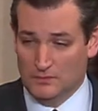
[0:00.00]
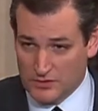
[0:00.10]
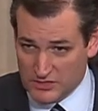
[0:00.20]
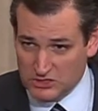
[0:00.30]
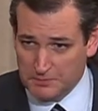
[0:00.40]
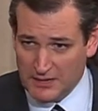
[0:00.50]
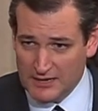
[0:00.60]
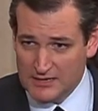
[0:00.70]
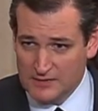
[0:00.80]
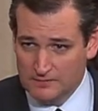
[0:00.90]
this
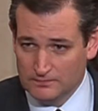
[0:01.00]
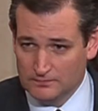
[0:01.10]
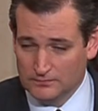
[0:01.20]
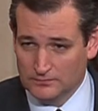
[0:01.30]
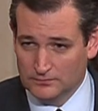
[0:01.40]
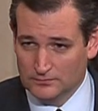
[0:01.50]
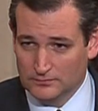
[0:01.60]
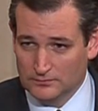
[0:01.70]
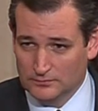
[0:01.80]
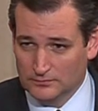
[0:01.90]
body,
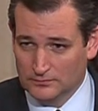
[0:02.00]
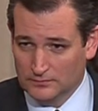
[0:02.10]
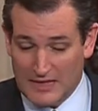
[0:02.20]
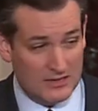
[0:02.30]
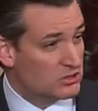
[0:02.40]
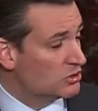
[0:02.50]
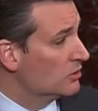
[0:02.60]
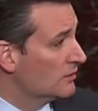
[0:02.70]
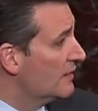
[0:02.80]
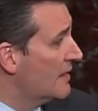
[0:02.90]
and it
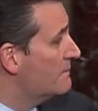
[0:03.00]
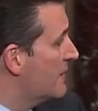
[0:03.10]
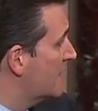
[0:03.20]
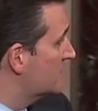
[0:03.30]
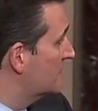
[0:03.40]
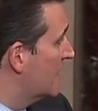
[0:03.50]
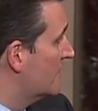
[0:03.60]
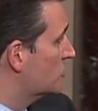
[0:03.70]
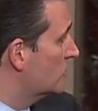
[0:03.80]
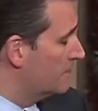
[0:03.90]
certainly ain't passing the
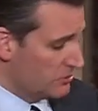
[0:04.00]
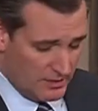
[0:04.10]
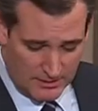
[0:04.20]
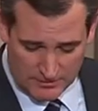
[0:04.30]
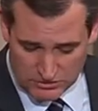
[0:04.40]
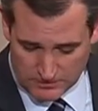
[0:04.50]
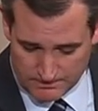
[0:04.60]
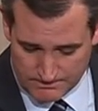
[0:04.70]
House of Representatives.